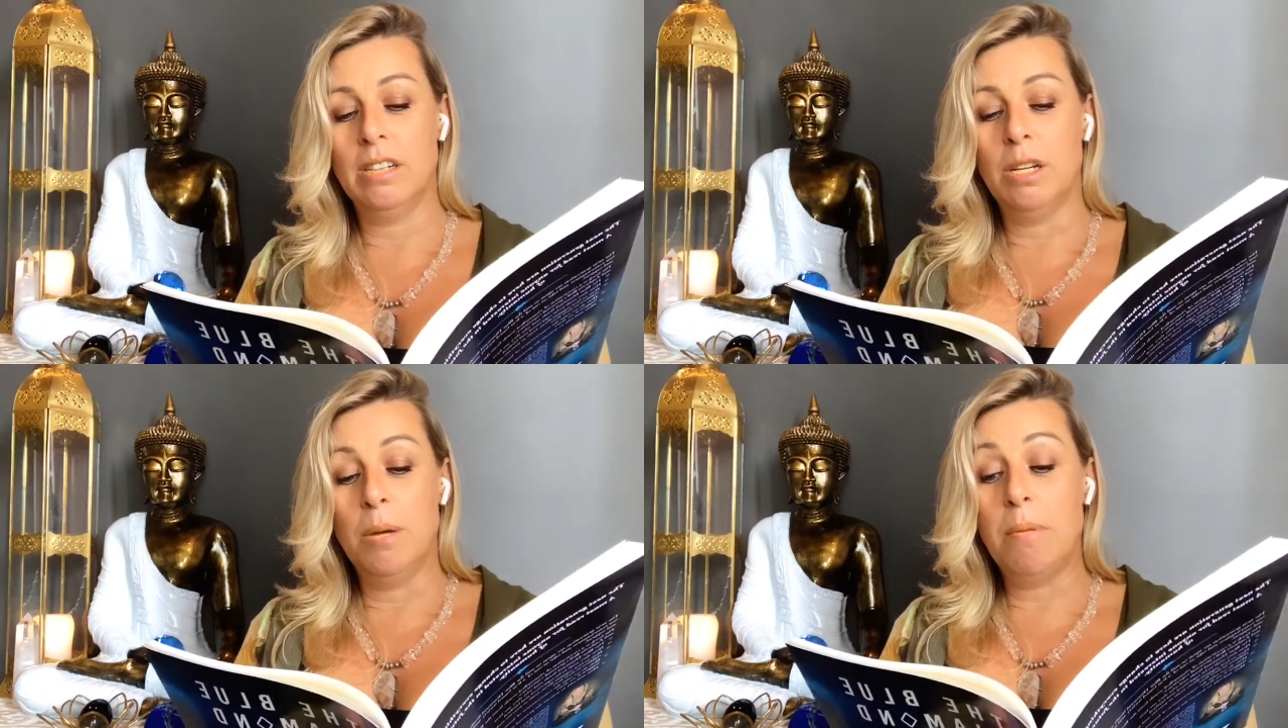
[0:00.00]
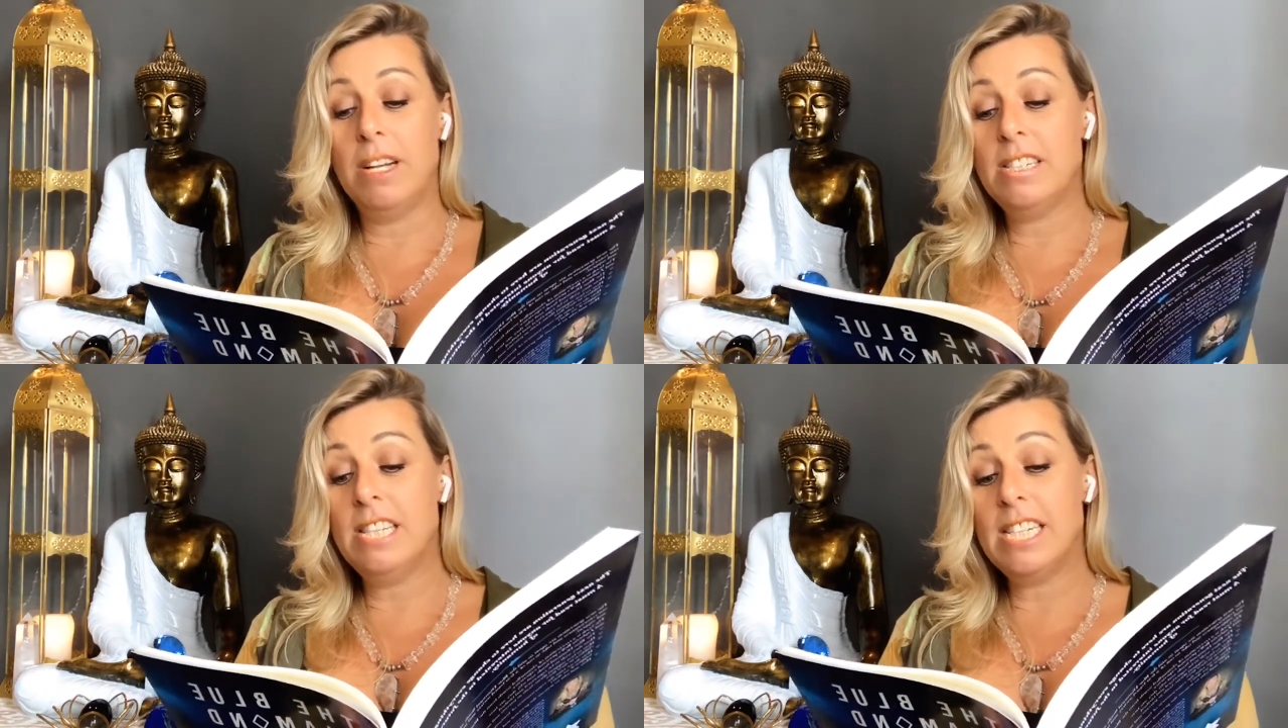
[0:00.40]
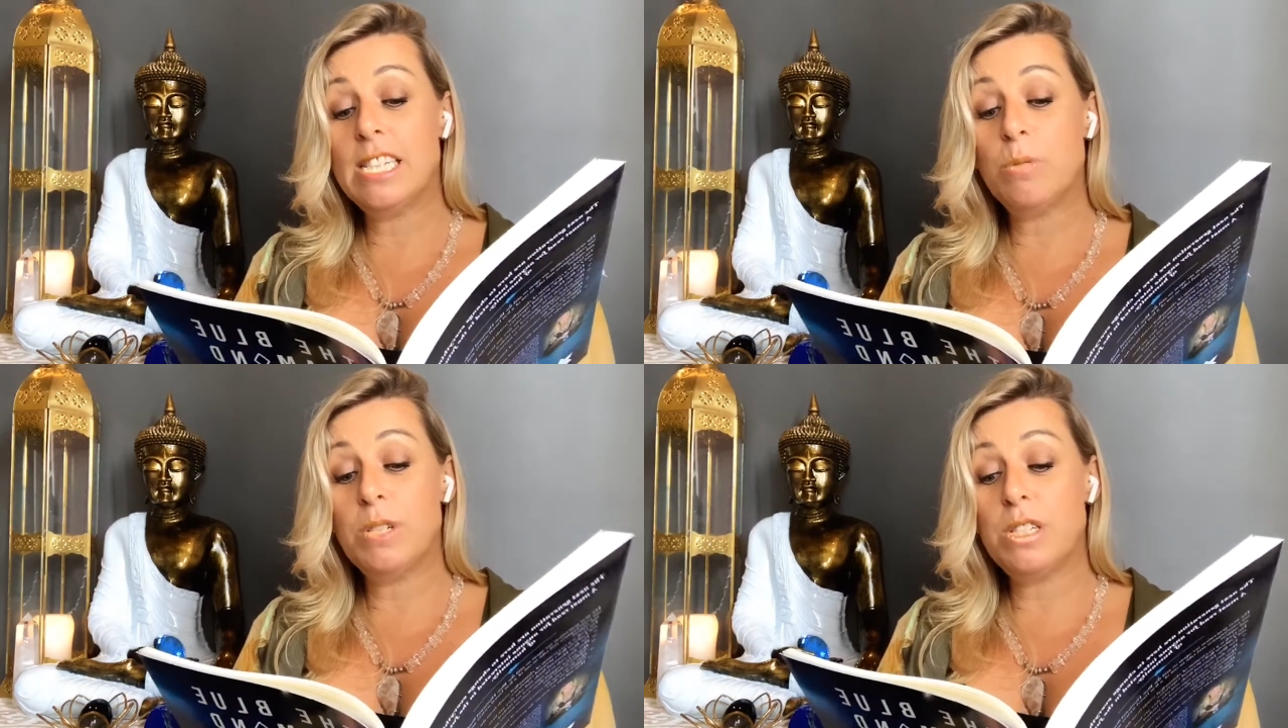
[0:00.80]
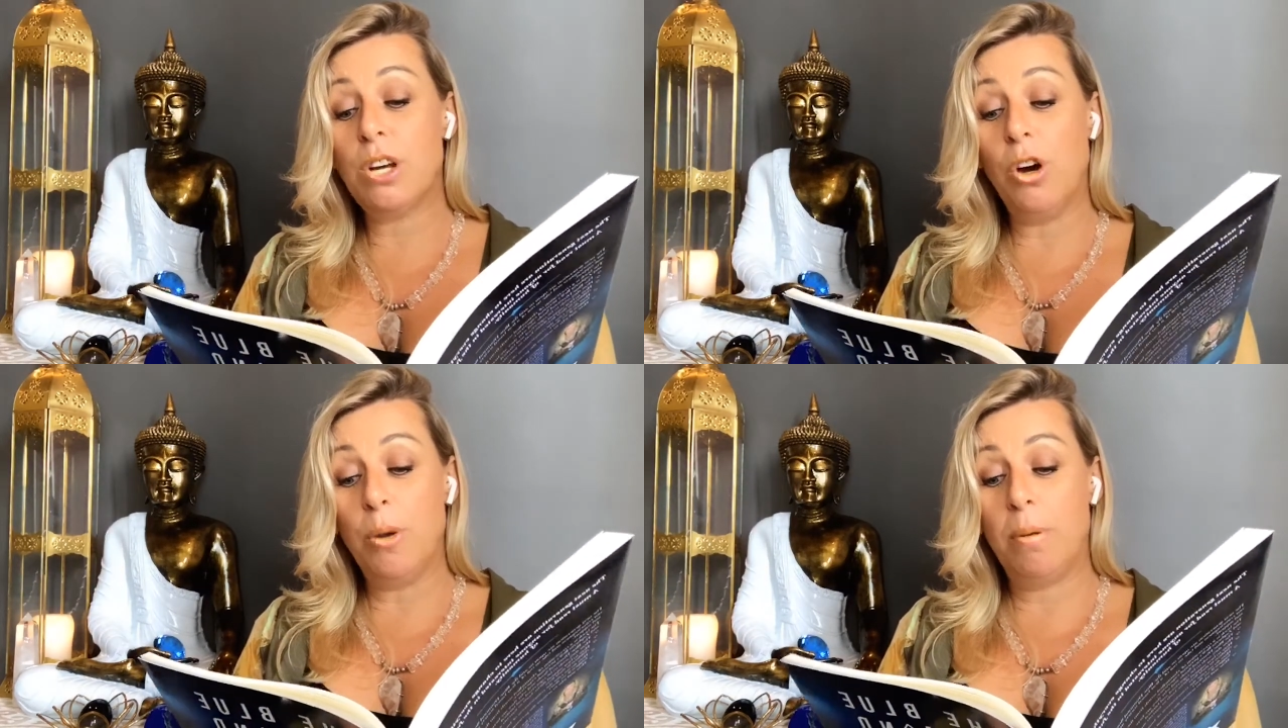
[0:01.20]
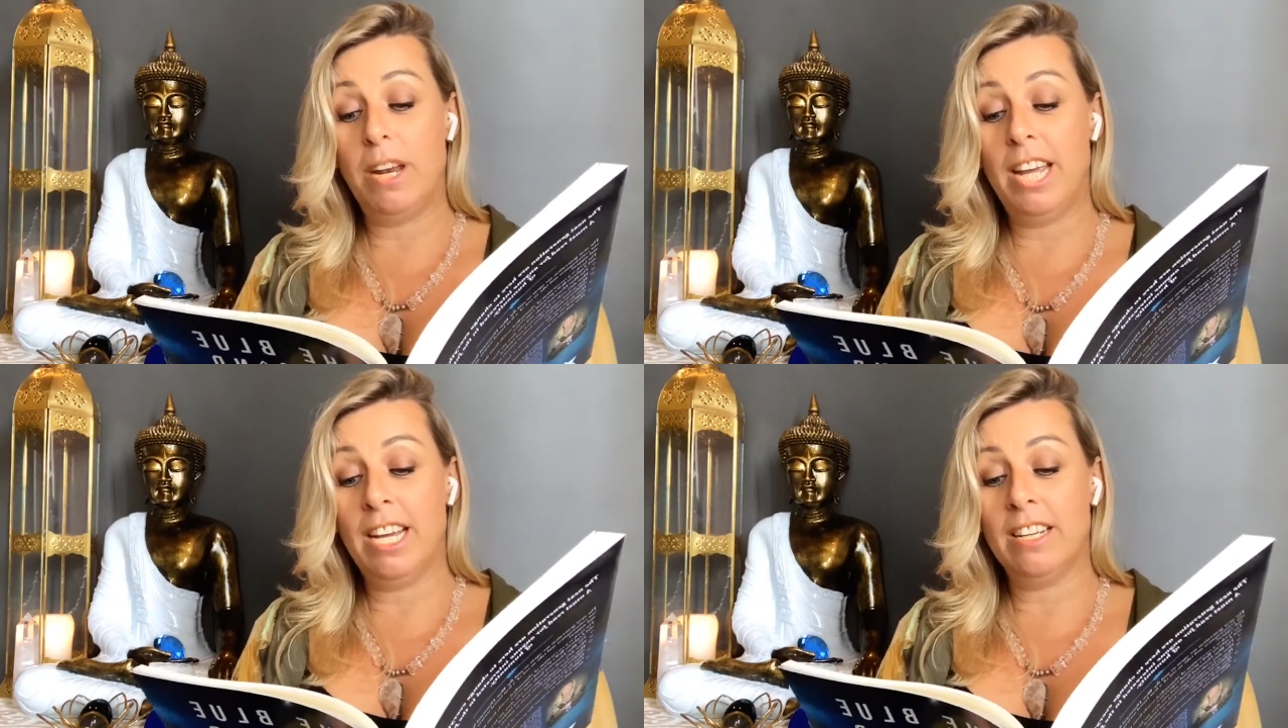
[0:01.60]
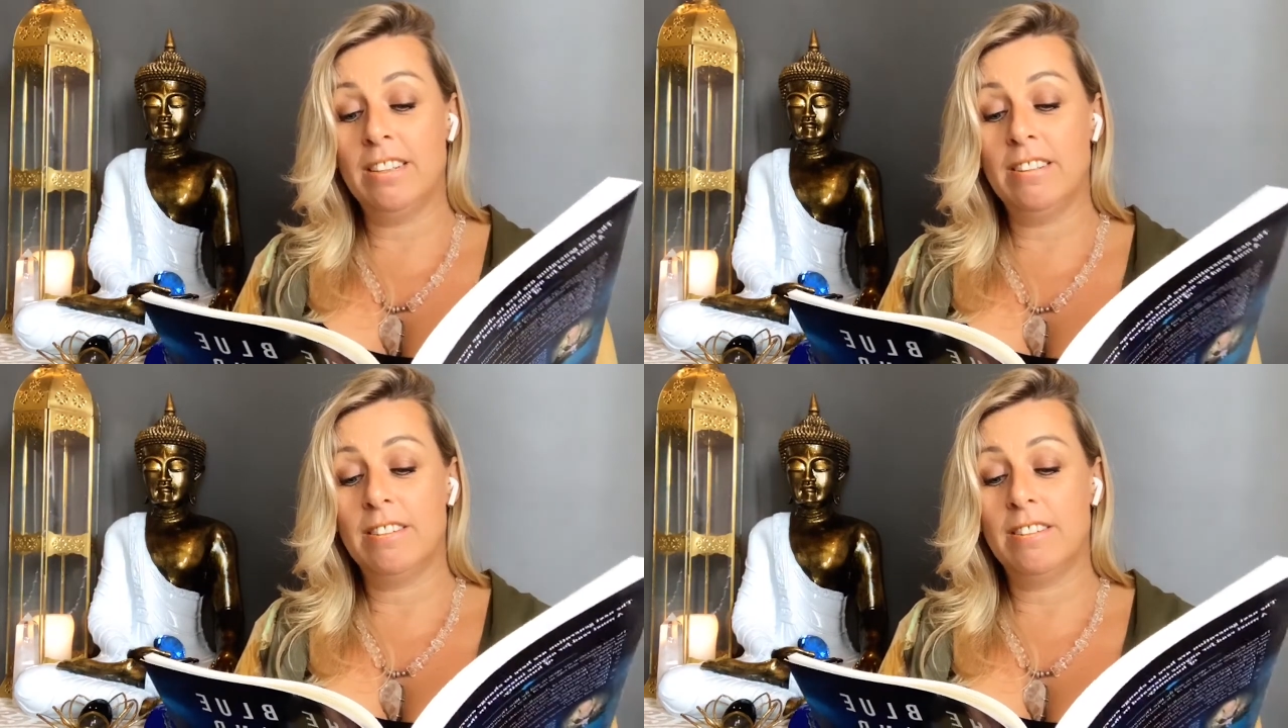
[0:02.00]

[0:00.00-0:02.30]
but as this was the opening,